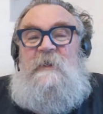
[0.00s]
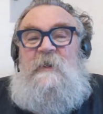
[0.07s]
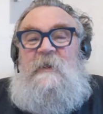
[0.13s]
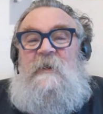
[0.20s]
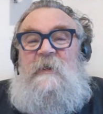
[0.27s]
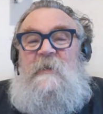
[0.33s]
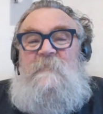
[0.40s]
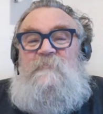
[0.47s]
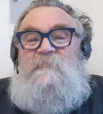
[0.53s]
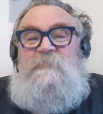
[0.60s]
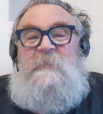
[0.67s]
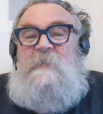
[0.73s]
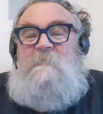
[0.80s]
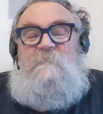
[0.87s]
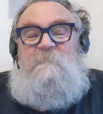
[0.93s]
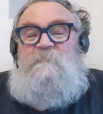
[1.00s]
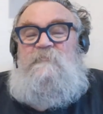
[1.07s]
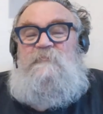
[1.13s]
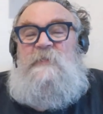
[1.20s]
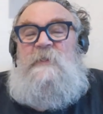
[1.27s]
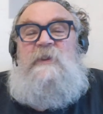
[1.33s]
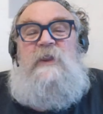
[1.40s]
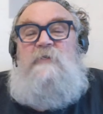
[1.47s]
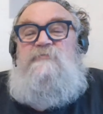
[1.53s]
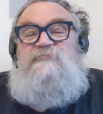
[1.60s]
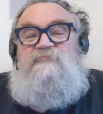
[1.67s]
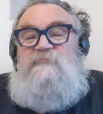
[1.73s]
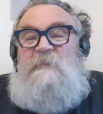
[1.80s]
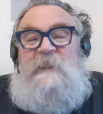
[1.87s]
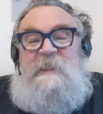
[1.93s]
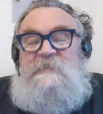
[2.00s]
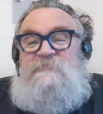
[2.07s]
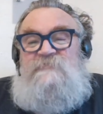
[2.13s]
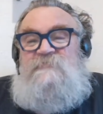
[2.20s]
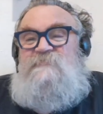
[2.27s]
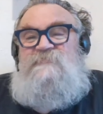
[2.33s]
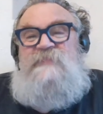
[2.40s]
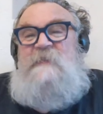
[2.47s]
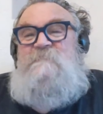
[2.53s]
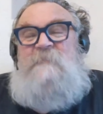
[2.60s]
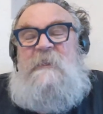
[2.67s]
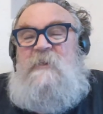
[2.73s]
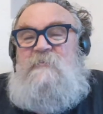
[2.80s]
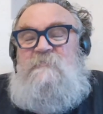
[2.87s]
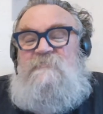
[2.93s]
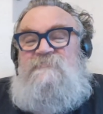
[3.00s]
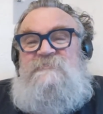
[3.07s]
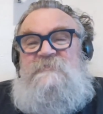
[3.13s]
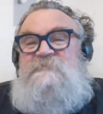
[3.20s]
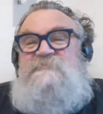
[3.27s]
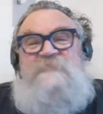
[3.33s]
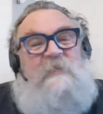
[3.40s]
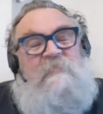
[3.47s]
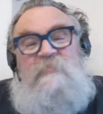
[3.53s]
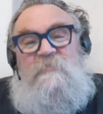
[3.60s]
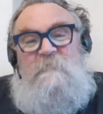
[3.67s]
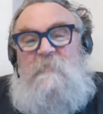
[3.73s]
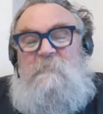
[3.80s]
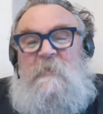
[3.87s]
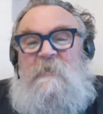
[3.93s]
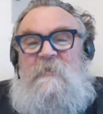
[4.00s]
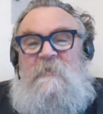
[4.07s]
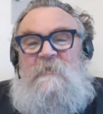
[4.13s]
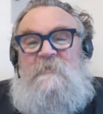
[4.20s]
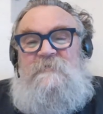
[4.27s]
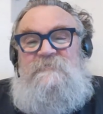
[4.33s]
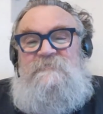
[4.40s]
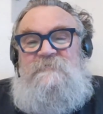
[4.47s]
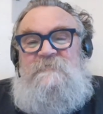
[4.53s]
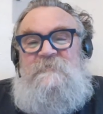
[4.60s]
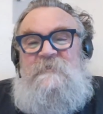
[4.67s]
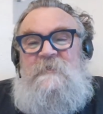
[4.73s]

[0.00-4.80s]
Close relations, their parents can tell them apart.